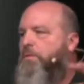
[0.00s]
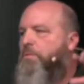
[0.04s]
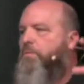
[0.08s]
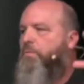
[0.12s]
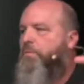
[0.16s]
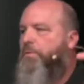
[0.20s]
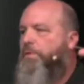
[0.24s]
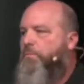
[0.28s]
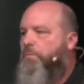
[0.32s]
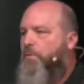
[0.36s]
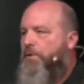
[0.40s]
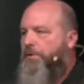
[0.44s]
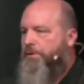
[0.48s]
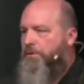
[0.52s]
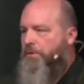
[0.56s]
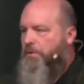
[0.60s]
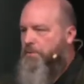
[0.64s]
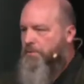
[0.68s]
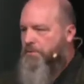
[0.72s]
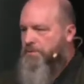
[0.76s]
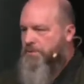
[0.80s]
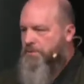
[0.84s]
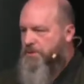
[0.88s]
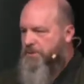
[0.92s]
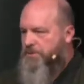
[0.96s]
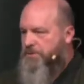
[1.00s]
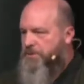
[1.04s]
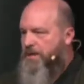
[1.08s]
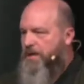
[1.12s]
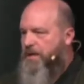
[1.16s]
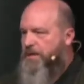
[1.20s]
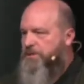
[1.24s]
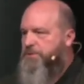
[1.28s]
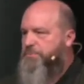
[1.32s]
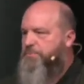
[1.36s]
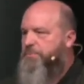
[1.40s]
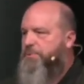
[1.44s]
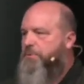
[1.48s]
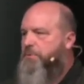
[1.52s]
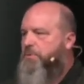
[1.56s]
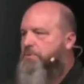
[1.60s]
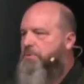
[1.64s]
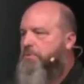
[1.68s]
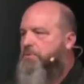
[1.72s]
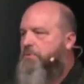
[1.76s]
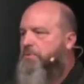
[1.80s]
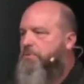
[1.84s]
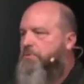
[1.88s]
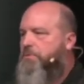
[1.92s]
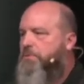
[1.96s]
we want to go to this
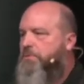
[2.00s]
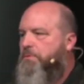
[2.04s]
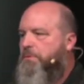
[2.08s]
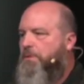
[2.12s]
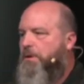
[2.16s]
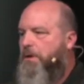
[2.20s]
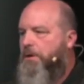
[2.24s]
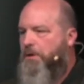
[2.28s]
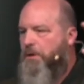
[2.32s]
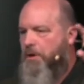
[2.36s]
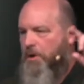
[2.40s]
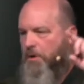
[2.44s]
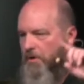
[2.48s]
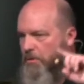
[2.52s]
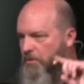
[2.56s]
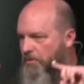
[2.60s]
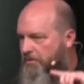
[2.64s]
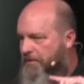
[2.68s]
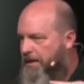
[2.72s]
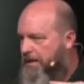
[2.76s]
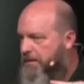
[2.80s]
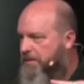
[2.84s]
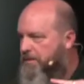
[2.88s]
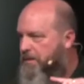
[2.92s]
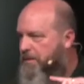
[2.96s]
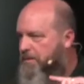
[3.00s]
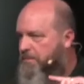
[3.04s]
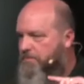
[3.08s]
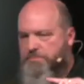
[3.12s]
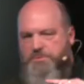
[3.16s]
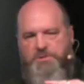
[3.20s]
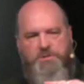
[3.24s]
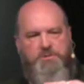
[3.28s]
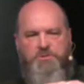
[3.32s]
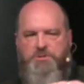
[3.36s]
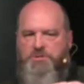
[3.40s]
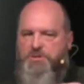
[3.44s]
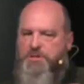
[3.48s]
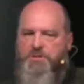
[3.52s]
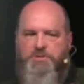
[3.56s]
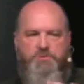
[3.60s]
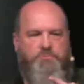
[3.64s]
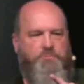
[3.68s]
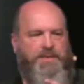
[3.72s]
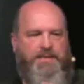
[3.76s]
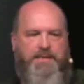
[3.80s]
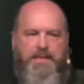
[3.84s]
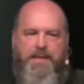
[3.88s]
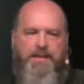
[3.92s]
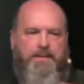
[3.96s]
hospital, a call that comes and says
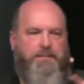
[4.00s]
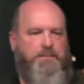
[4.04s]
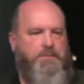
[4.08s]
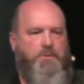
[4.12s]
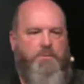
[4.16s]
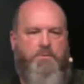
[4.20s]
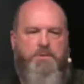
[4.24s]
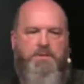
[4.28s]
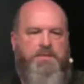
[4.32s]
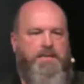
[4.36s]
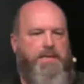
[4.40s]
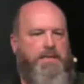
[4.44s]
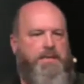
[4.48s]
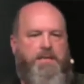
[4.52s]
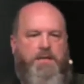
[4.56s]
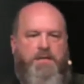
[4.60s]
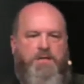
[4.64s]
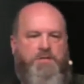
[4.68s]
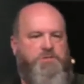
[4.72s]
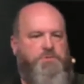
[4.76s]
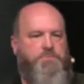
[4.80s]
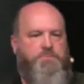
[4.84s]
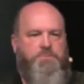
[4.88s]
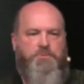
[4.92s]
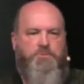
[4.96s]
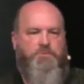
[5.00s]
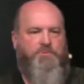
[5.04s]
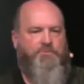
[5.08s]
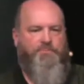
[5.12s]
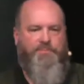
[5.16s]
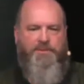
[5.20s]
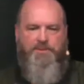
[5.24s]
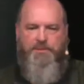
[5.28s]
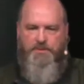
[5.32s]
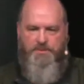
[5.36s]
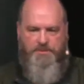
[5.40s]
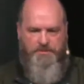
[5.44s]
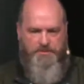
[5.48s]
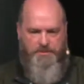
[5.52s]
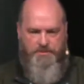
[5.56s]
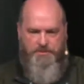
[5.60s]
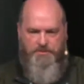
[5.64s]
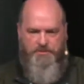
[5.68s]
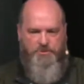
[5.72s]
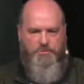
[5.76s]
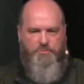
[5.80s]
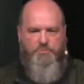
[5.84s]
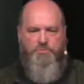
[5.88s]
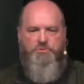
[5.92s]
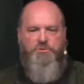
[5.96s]
we can't go to that hospital because it's
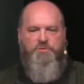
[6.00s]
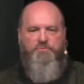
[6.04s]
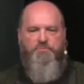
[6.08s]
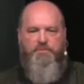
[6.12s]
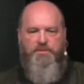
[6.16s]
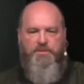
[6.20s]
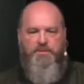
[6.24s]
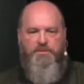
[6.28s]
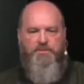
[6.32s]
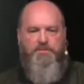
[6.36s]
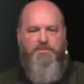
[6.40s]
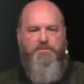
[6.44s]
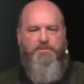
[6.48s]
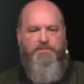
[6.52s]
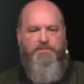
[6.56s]
so severe,